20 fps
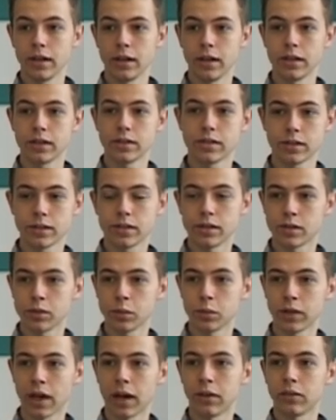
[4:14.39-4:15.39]
It's
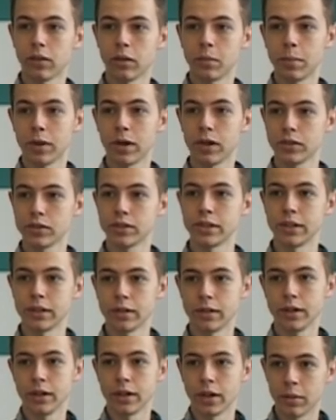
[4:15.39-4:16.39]
all down to the
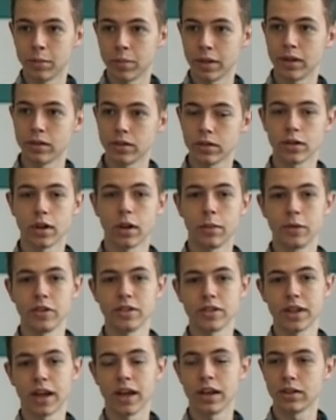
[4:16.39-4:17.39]
person being
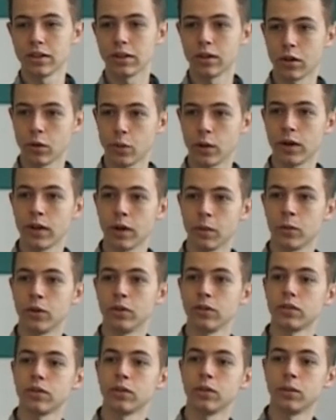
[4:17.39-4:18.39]
determined to get into the career they
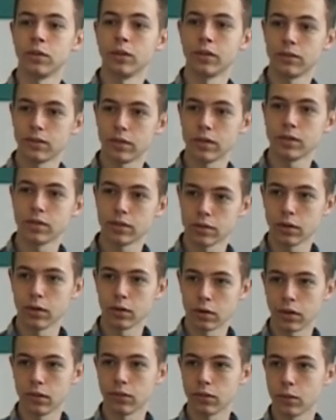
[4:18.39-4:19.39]
want to, and if it's a
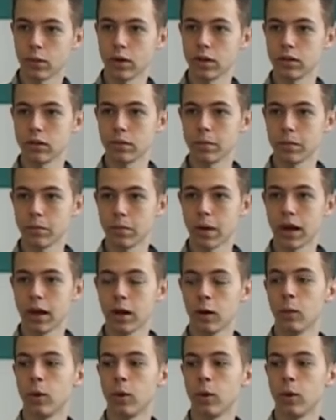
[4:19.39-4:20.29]
good enough career to be paying